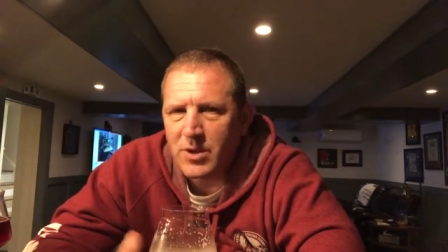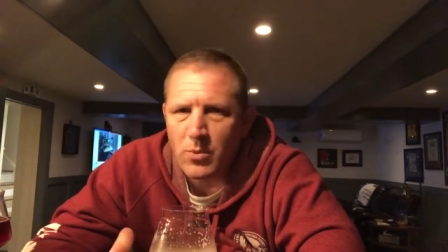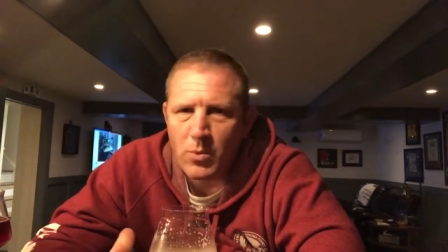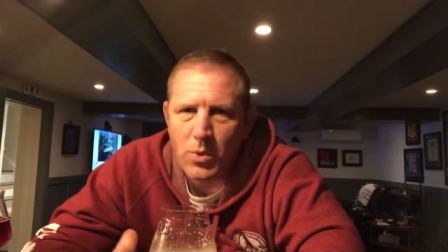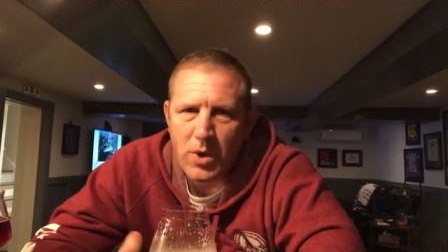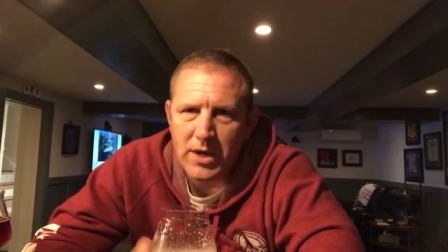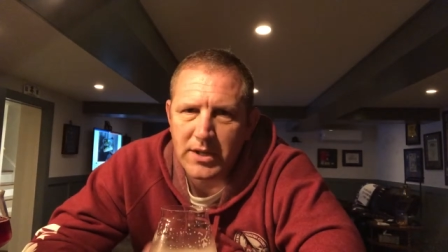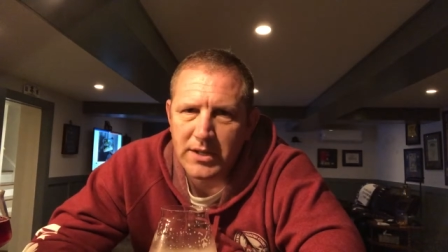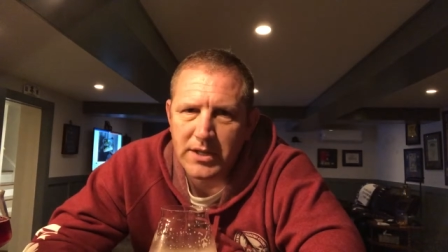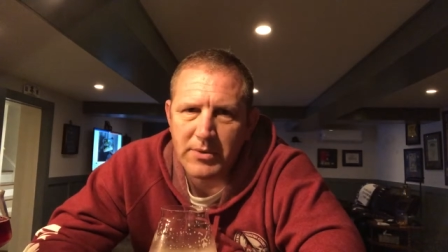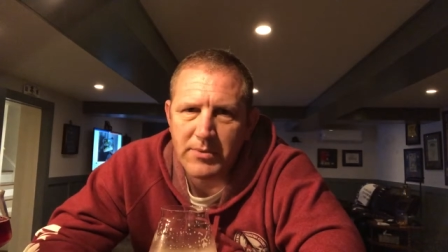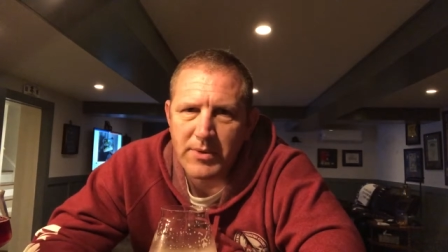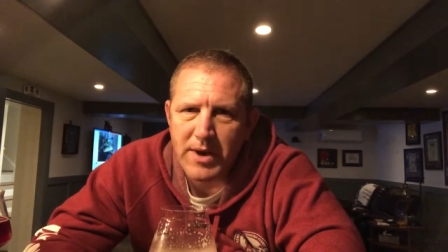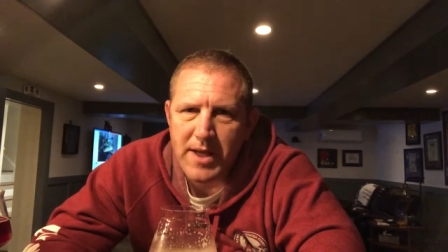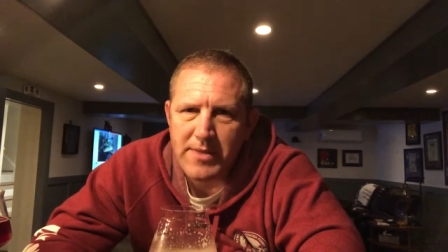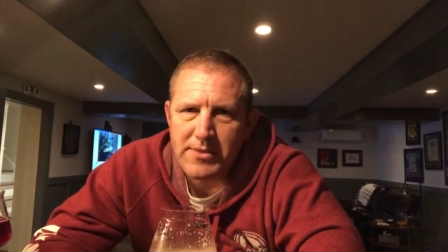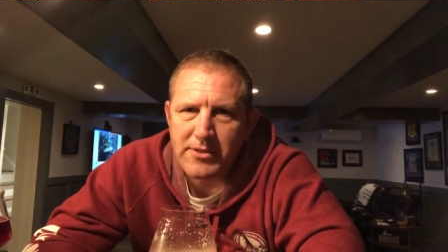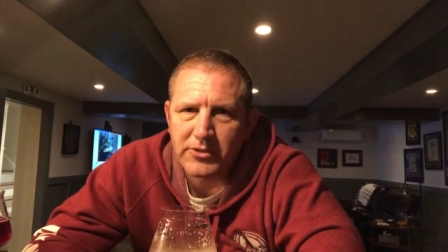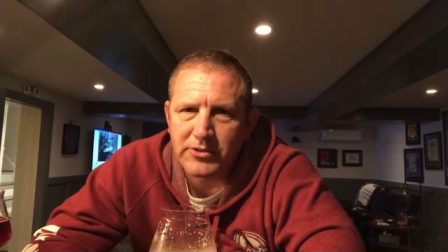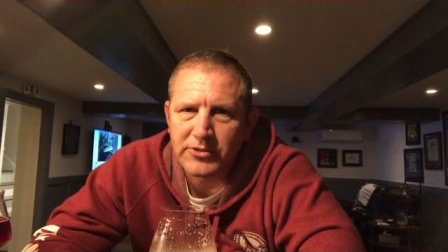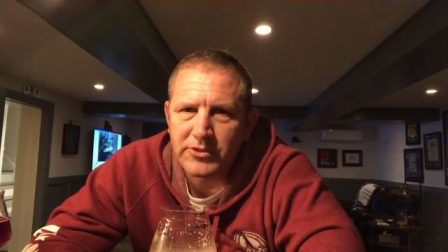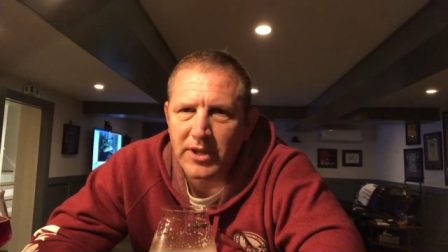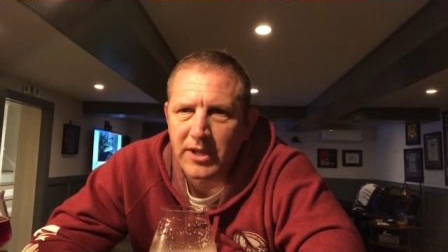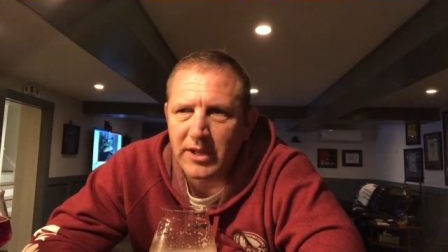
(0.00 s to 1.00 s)
Wally ran
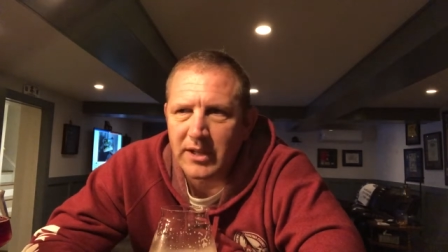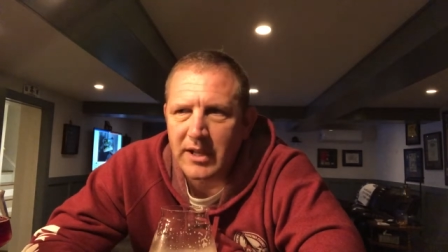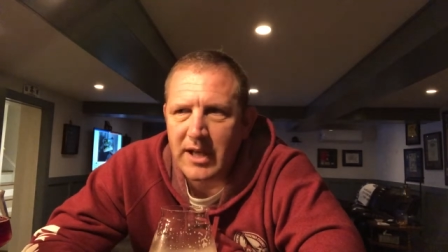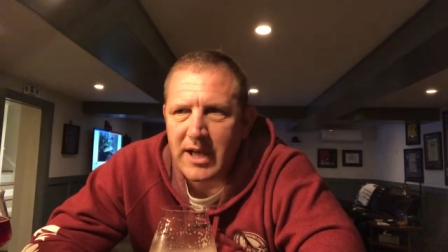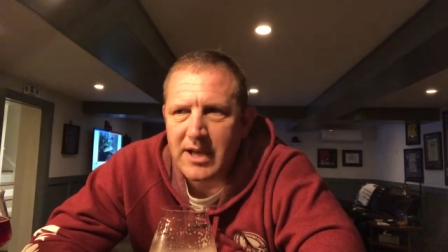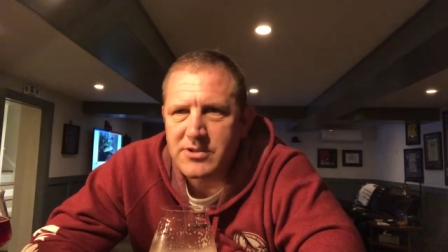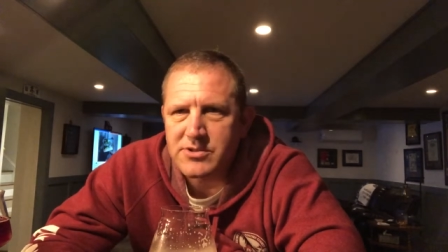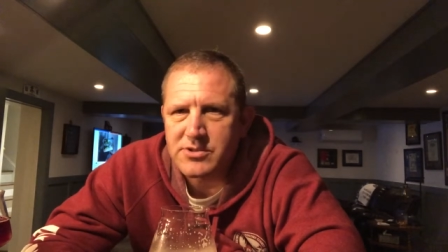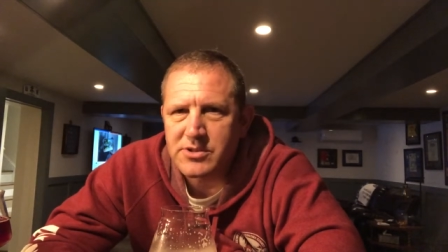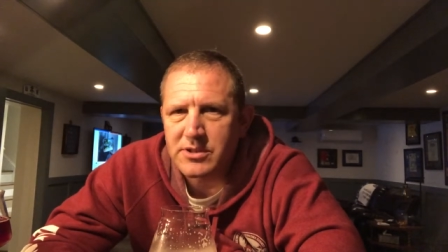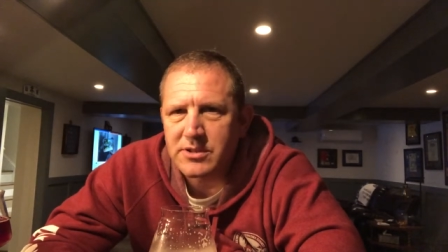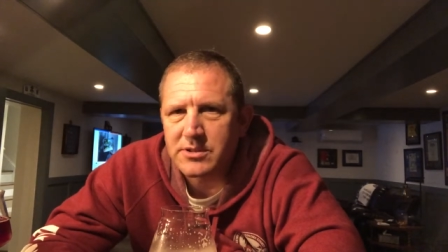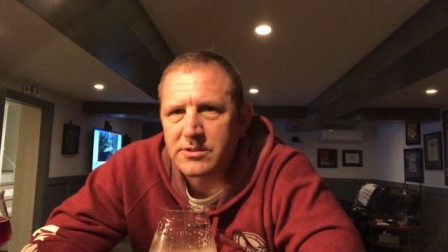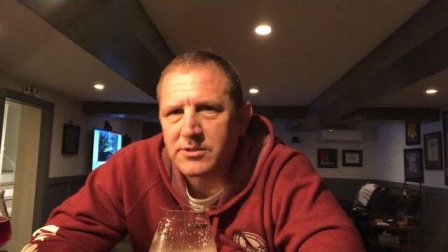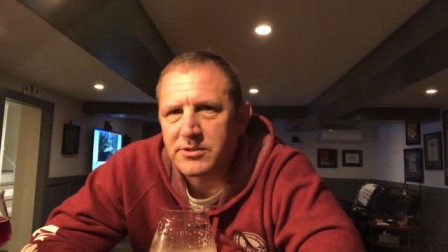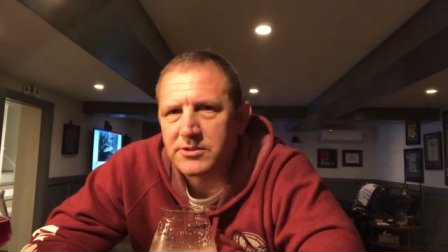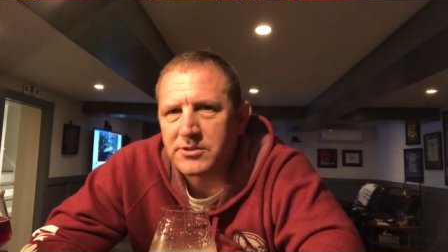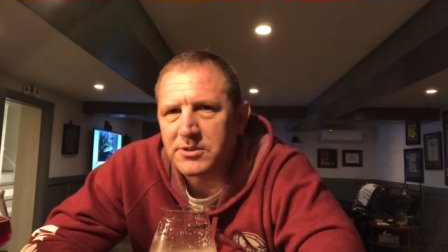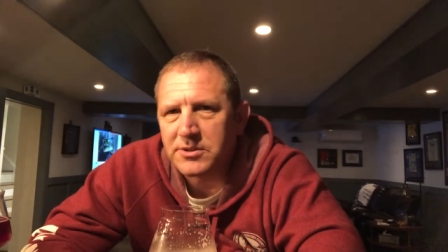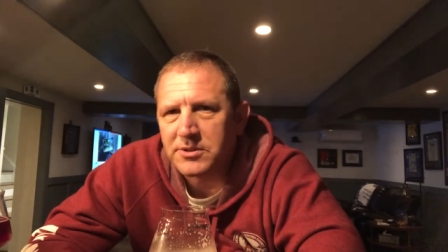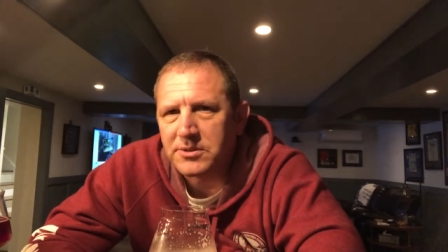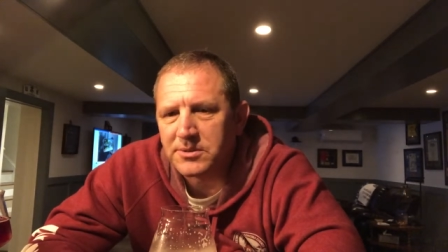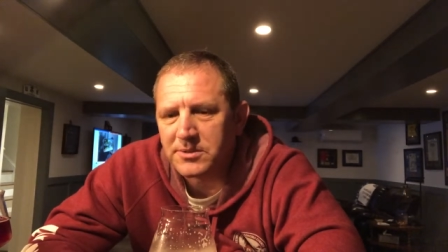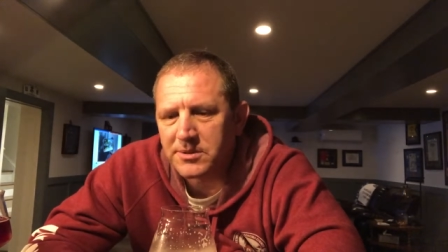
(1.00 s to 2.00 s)
this thing last year,
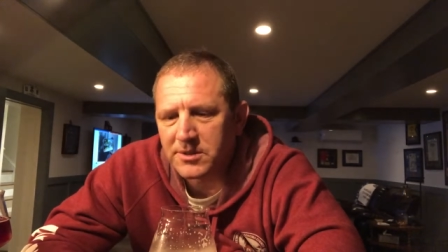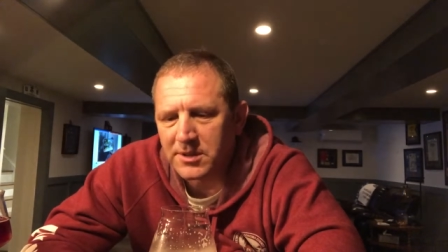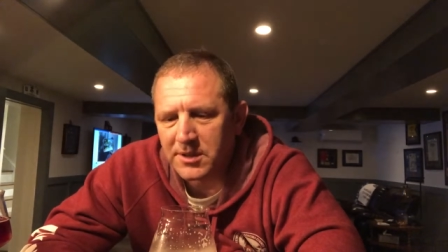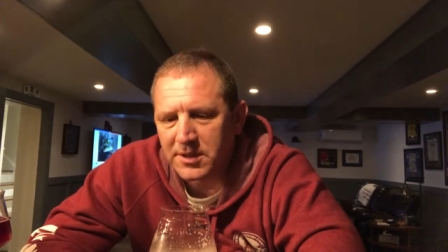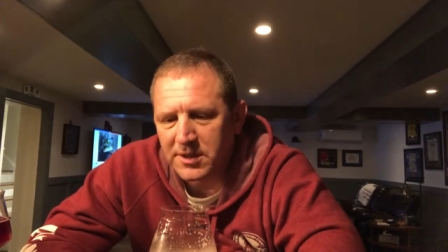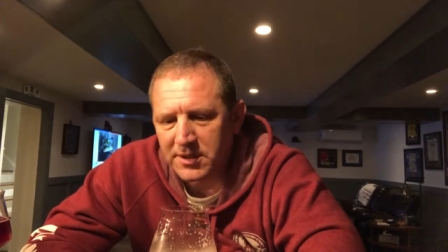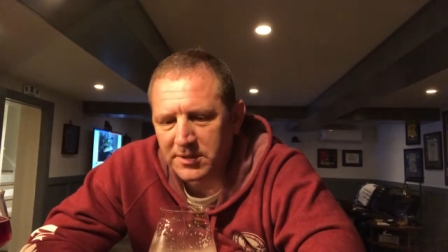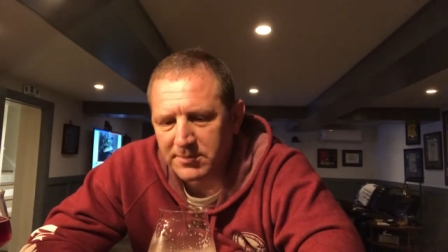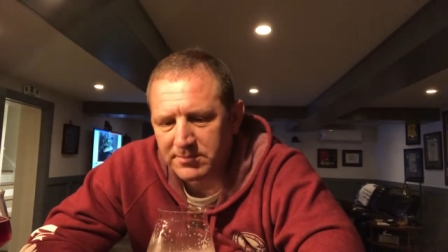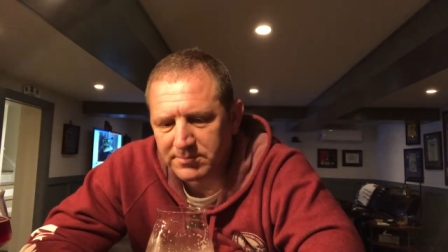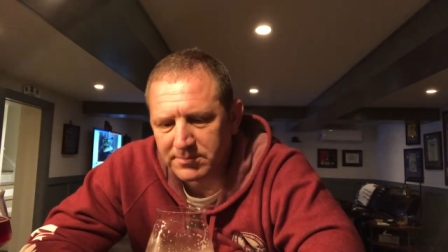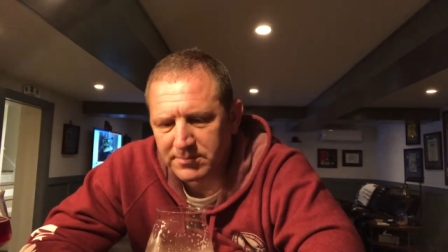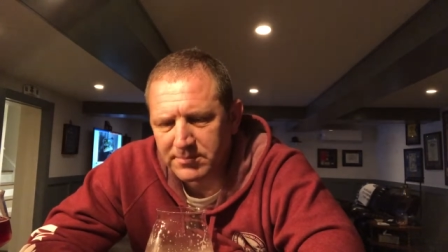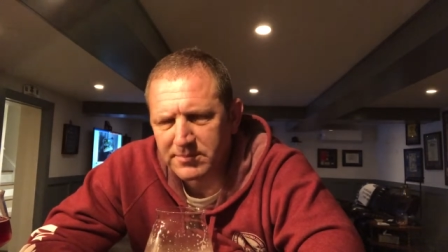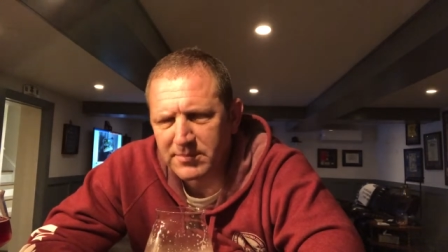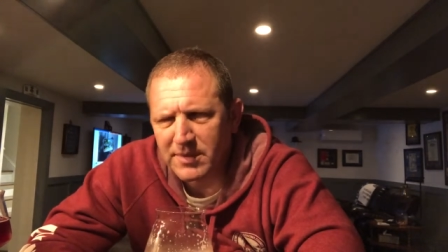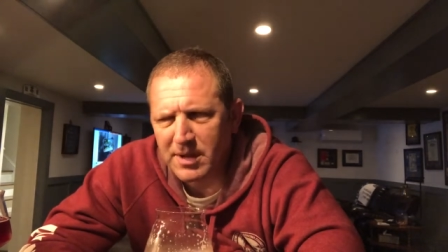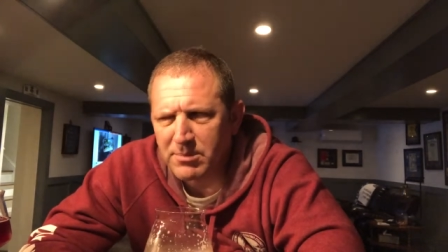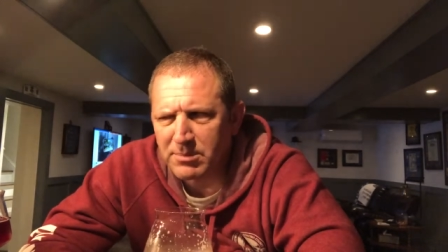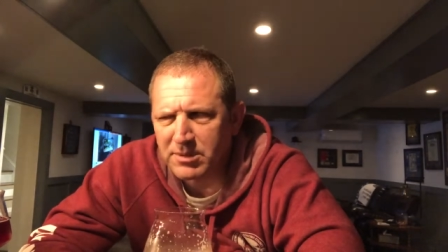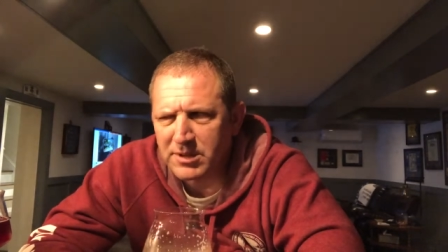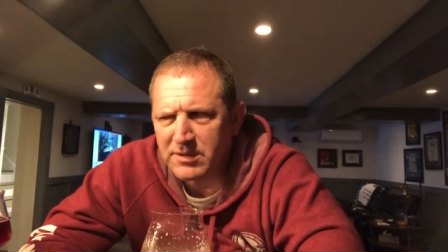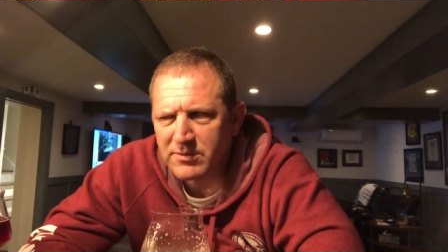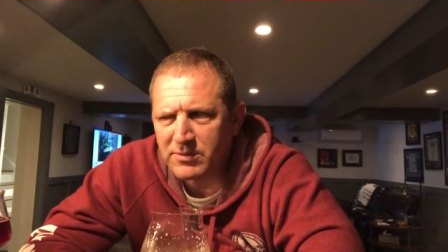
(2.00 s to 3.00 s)
so uh, I
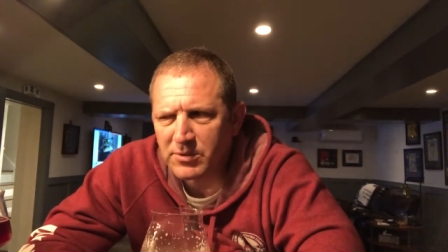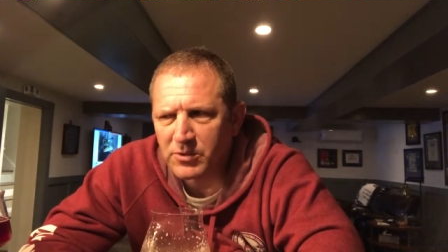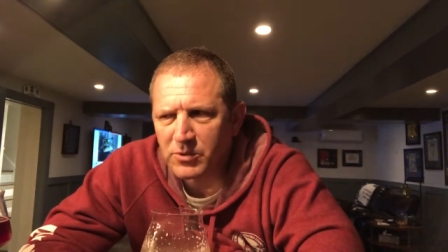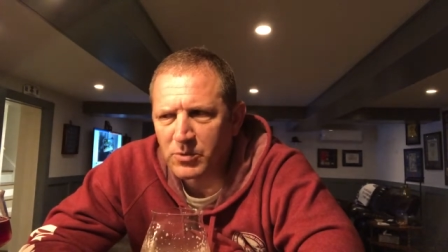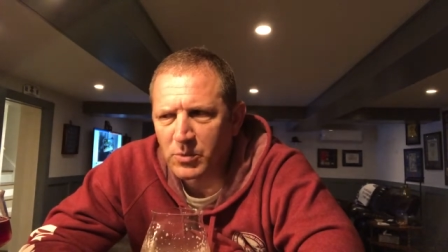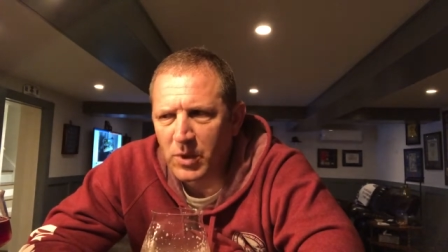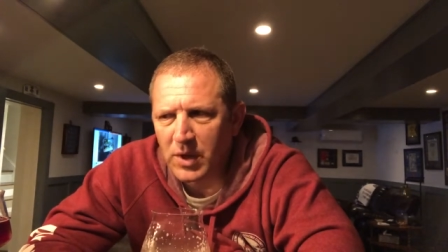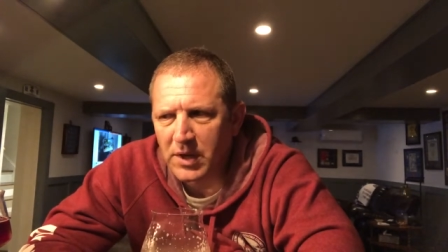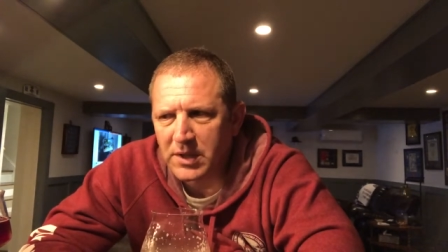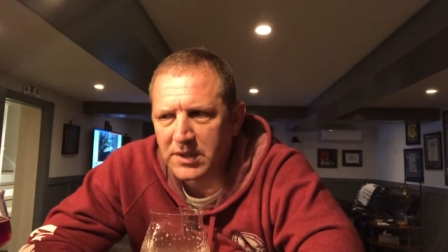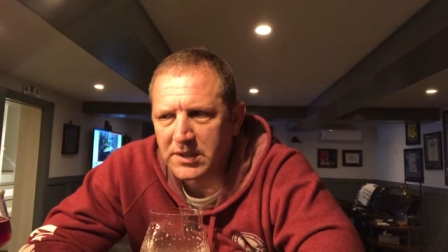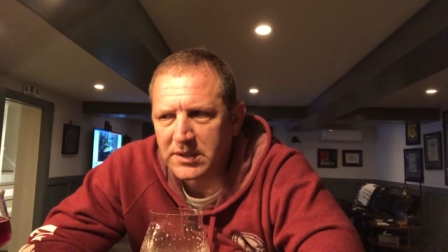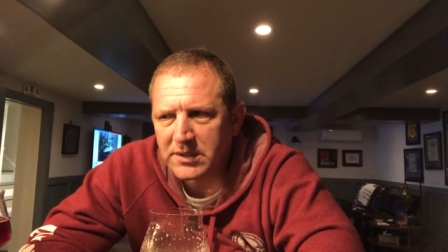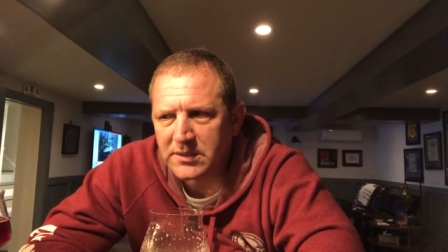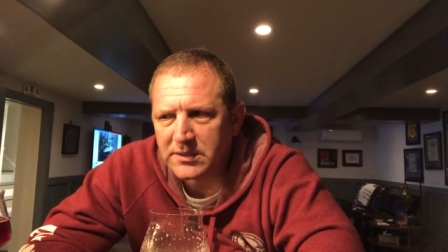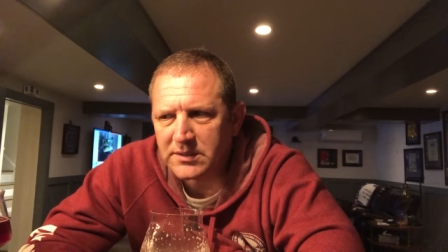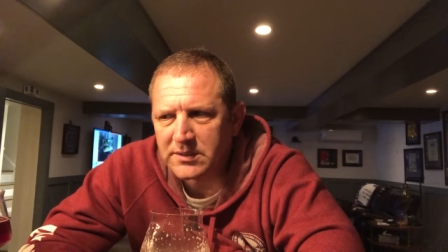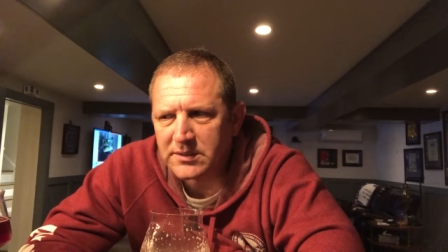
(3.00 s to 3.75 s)
believe it was Wally.